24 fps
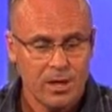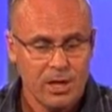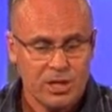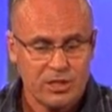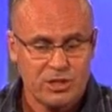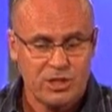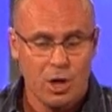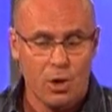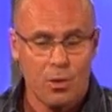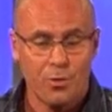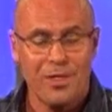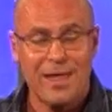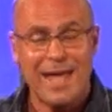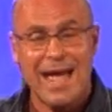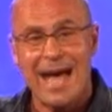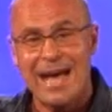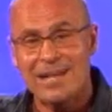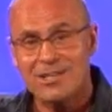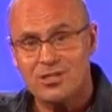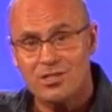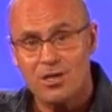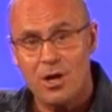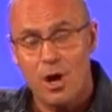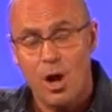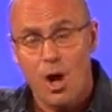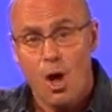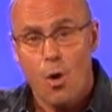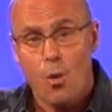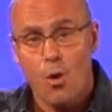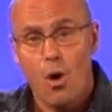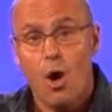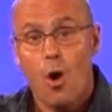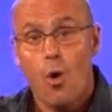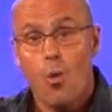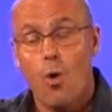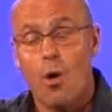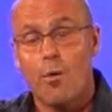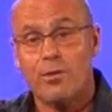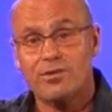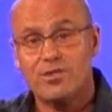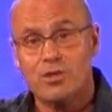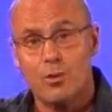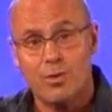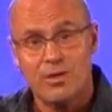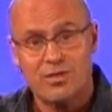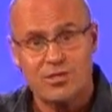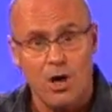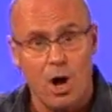So the answer, what was
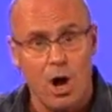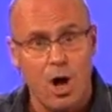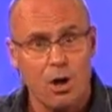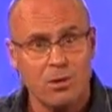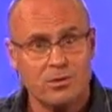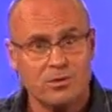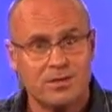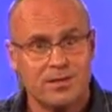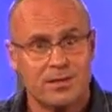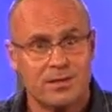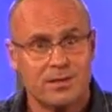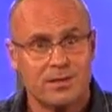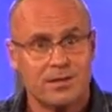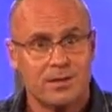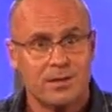the result?